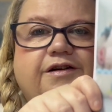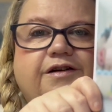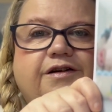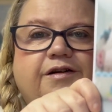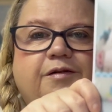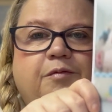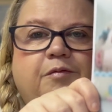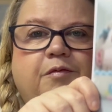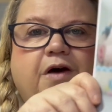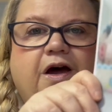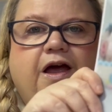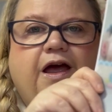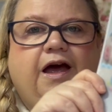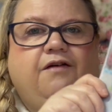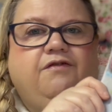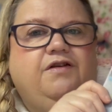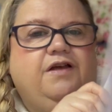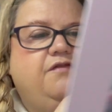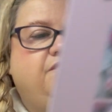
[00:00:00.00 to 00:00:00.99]
Might
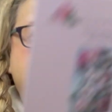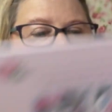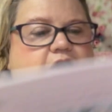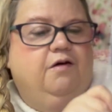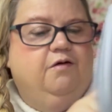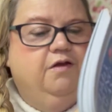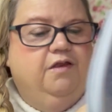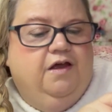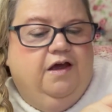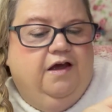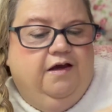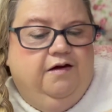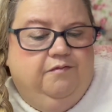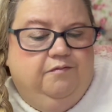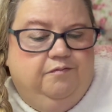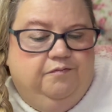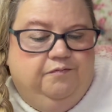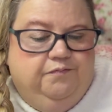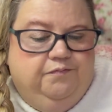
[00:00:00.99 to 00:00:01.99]
have to have a go at
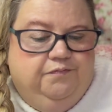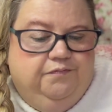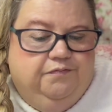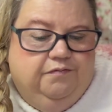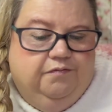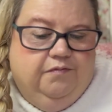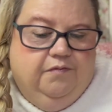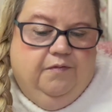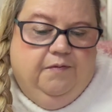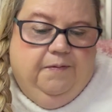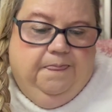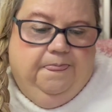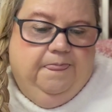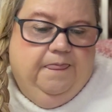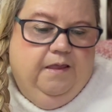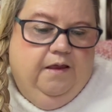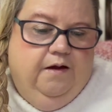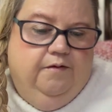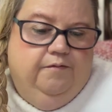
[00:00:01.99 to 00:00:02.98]

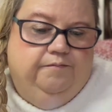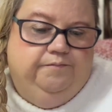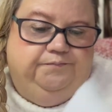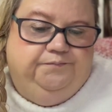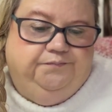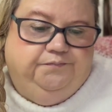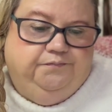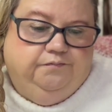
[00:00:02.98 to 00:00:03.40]
that.